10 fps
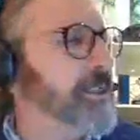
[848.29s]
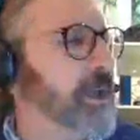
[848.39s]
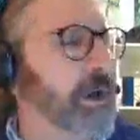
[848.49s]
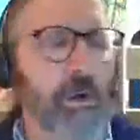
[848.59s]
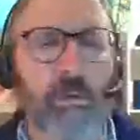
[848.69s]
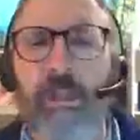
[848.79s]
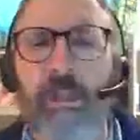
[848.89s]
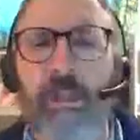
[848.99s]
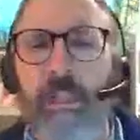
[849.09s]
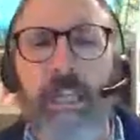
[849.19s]
So
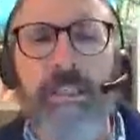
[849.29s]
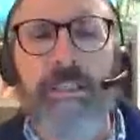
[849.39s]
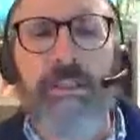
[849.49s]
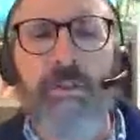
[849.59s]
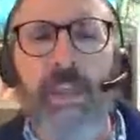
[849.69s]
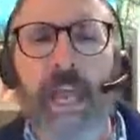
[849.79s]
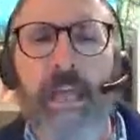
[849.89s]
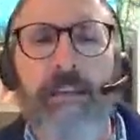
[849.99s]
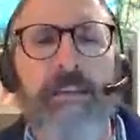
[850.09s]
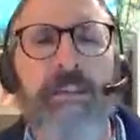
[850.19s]
let's do
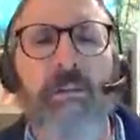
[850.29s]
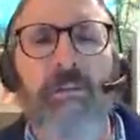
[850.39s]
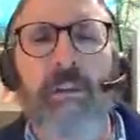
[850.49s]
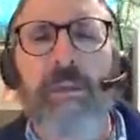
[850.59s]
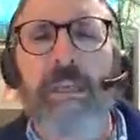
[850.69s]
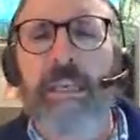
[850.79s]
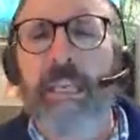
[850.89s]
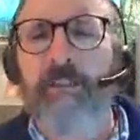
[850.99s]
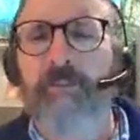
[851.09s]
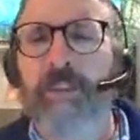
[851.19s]
that. So let me
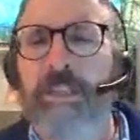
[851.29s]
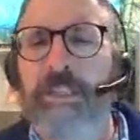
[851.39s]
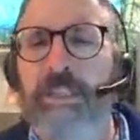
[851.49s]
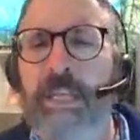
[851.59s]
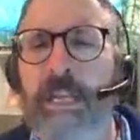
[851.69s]
give this